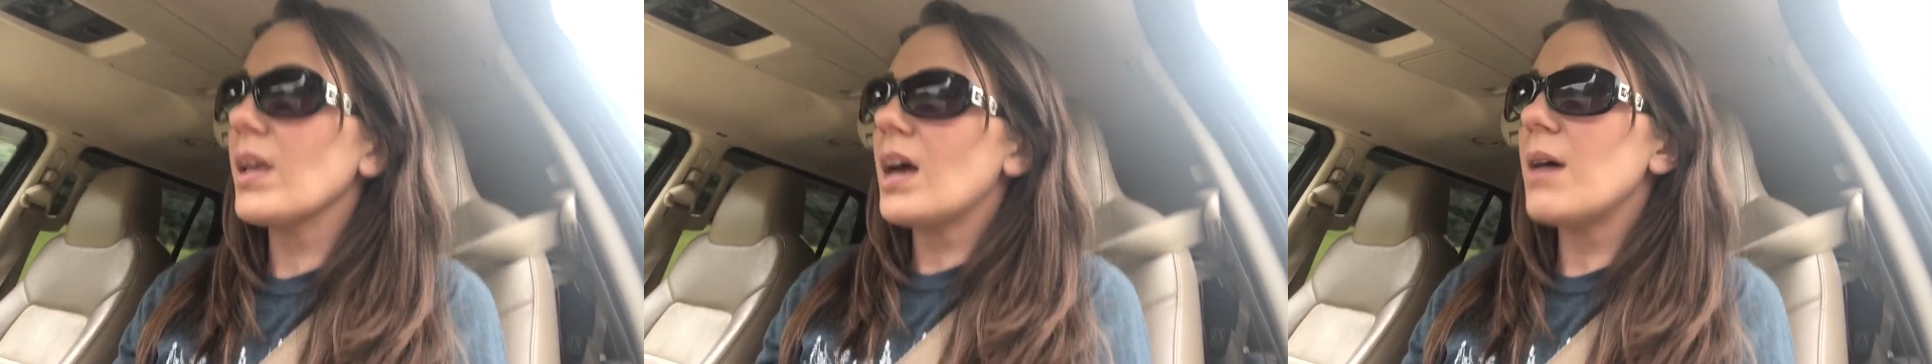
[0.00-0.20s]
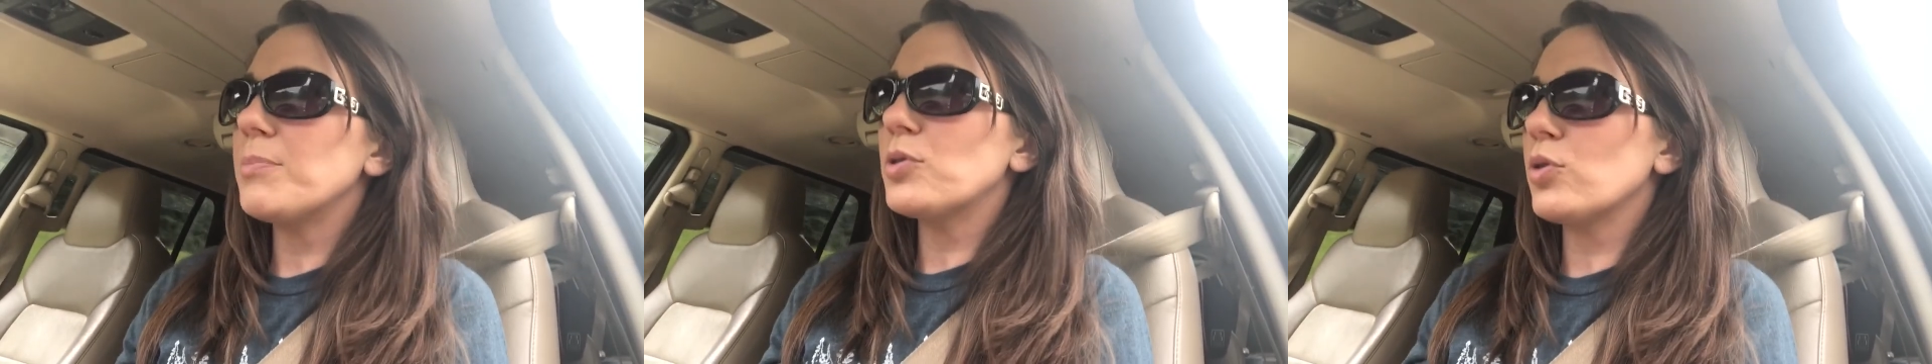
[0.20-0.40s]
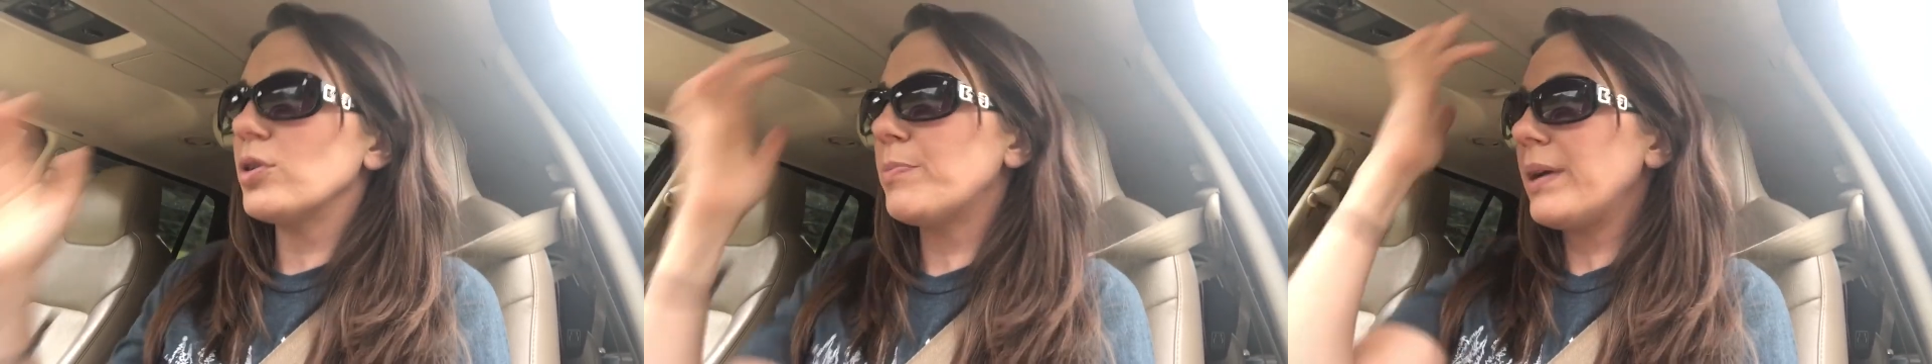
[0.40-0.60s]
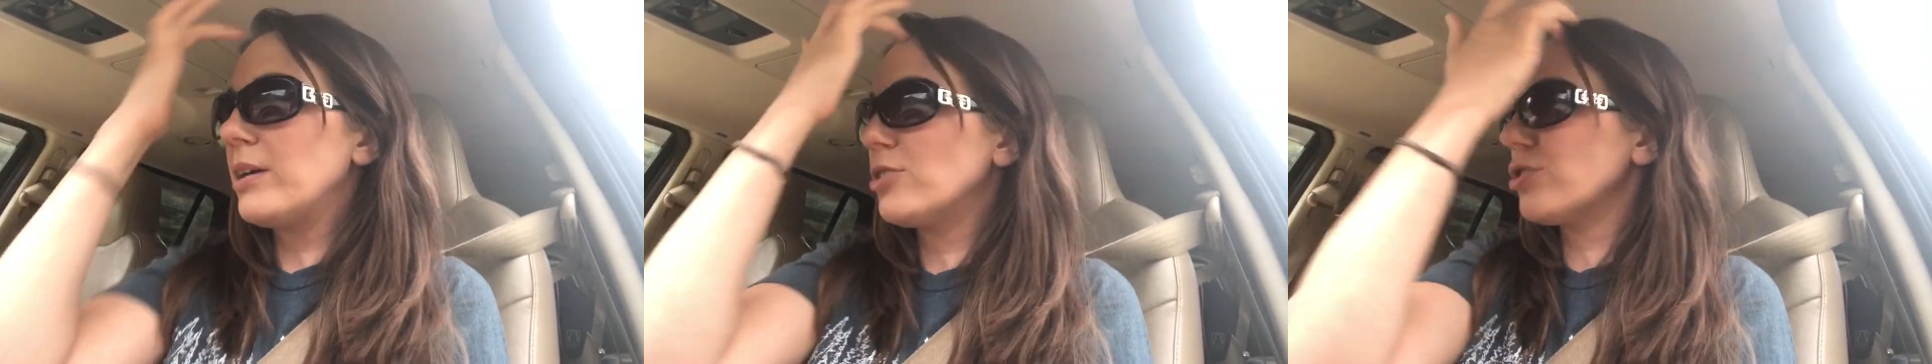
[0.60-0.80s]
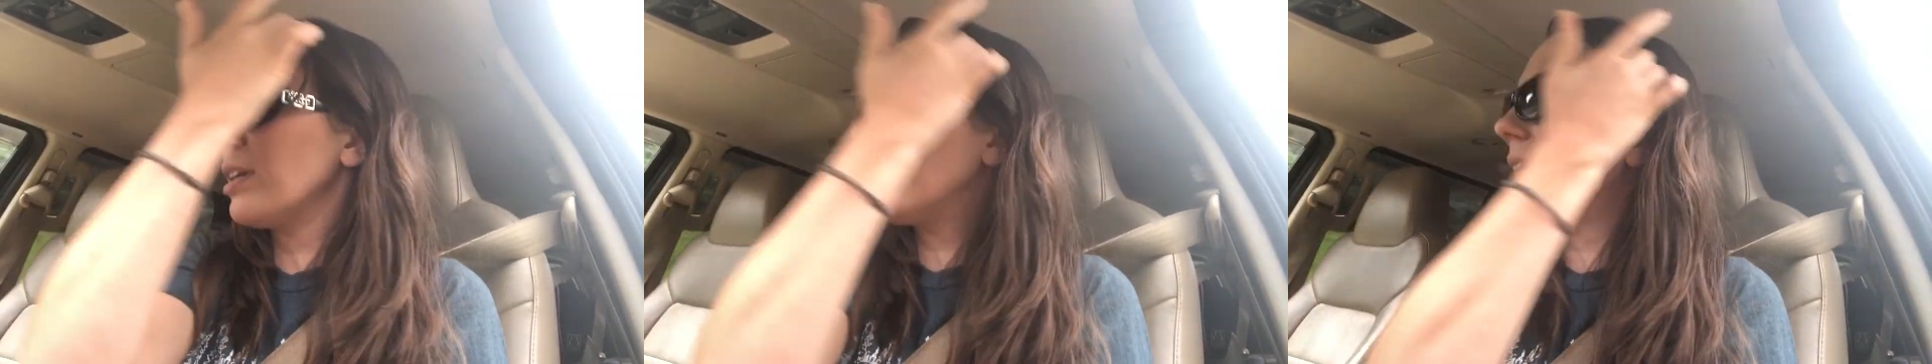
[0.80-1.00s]
up toward
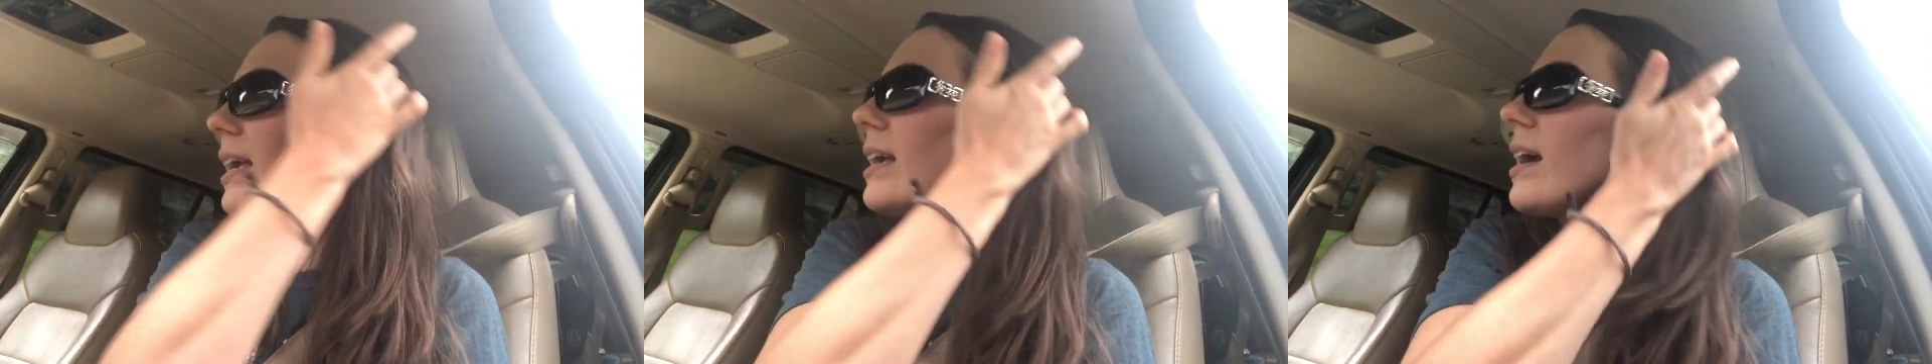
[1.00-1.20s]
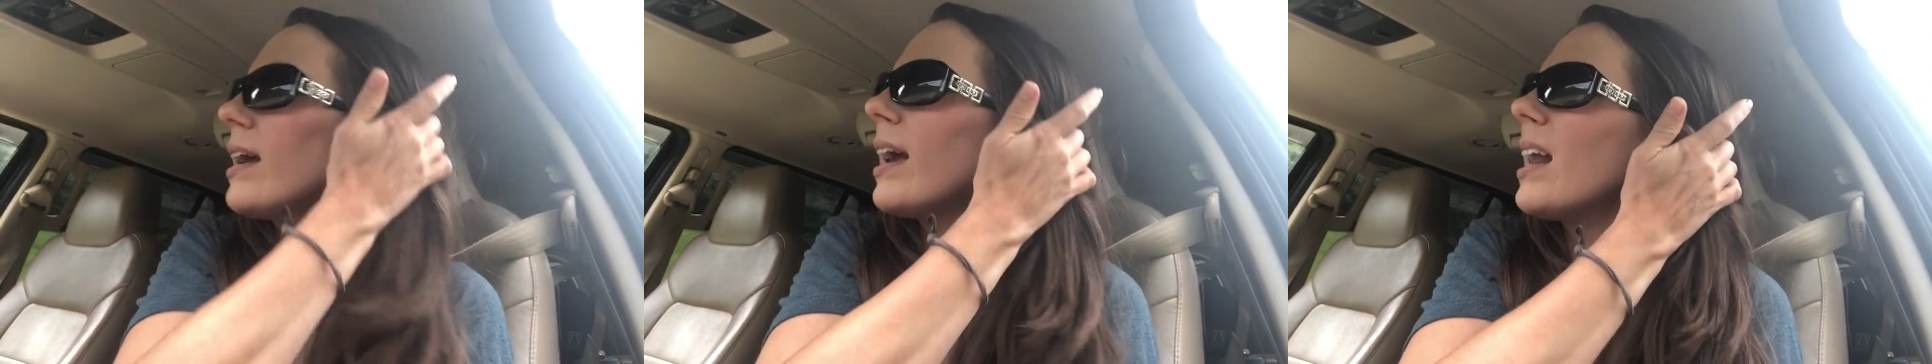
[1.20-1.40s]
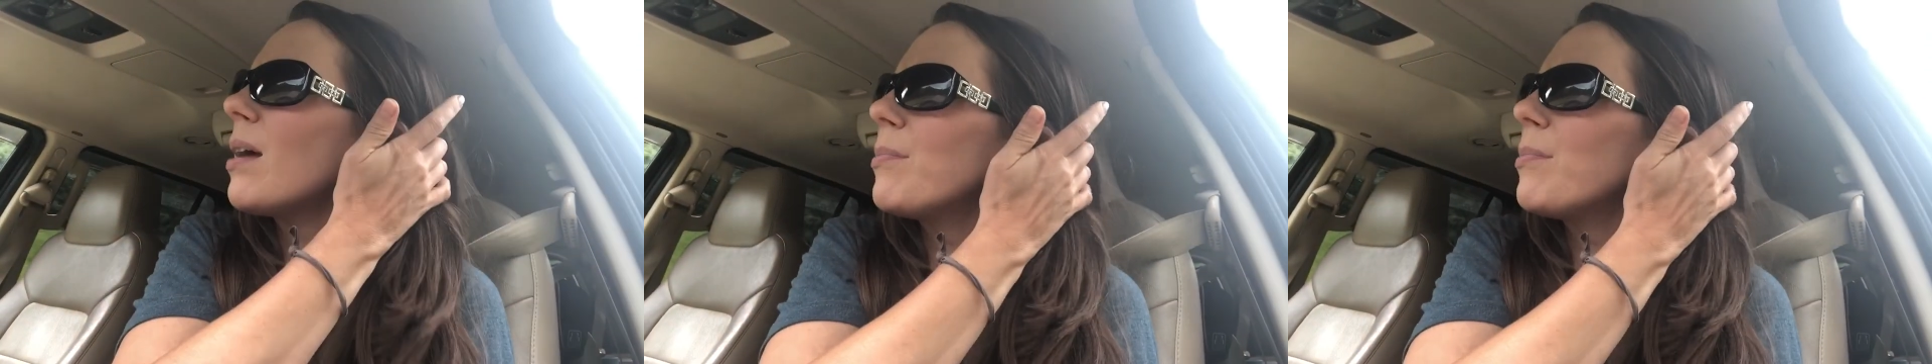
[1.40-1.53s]
Beartree Lake. Again,